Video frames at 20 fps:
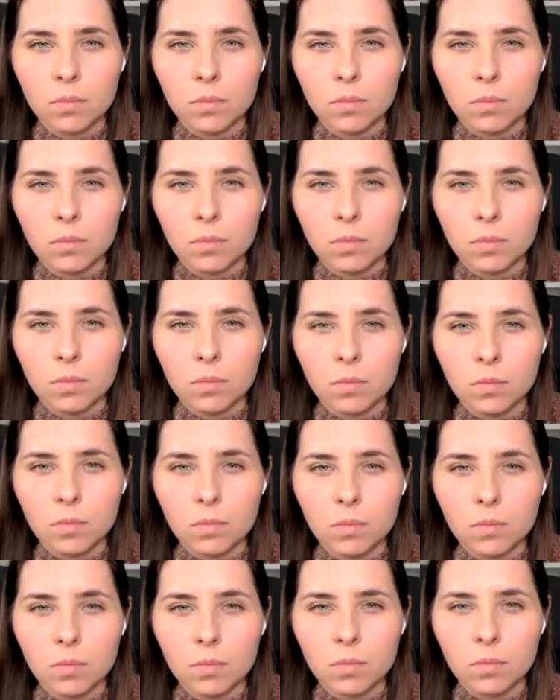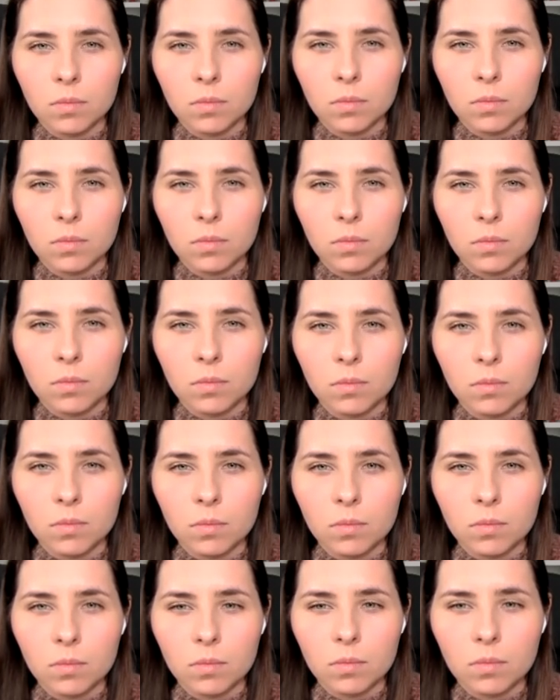
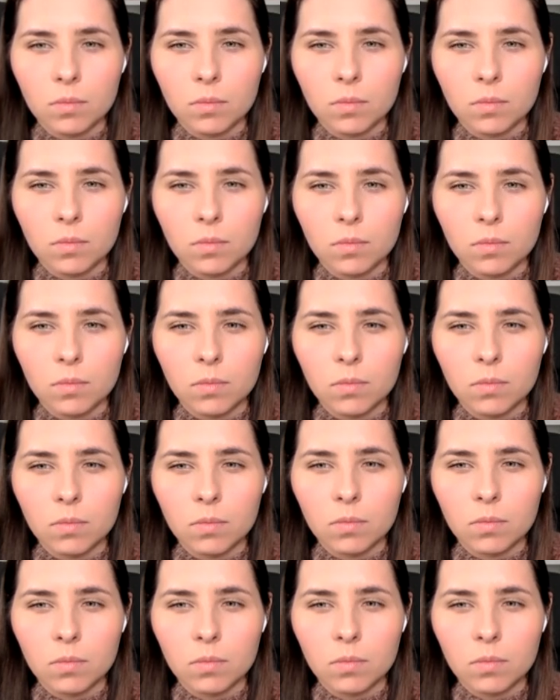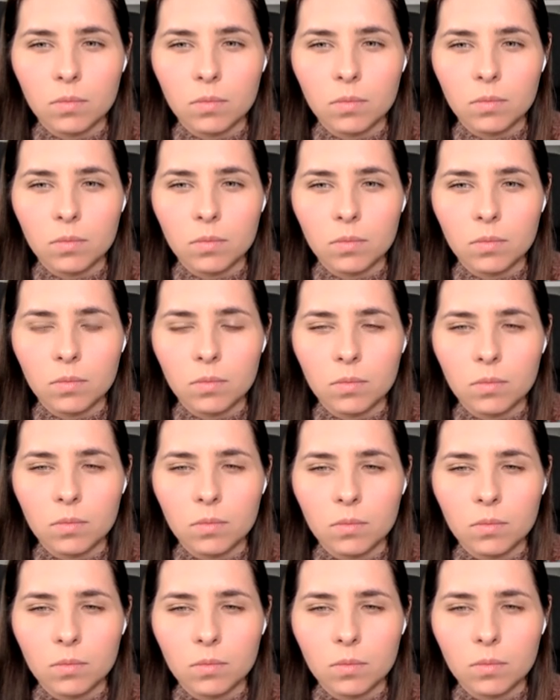
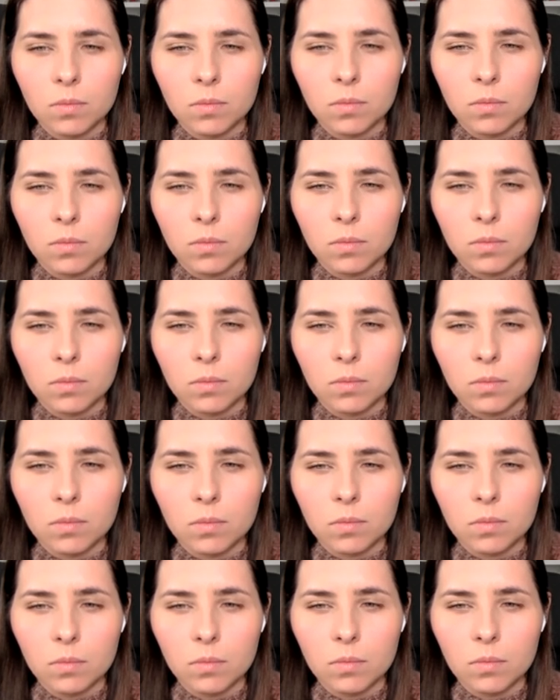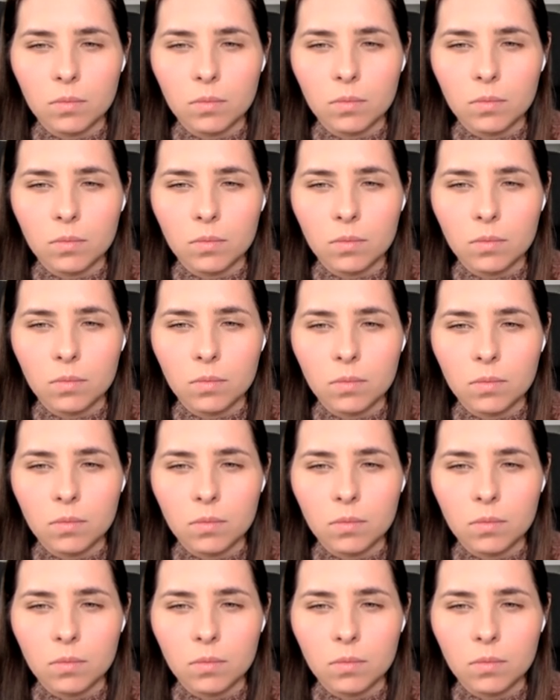(silent)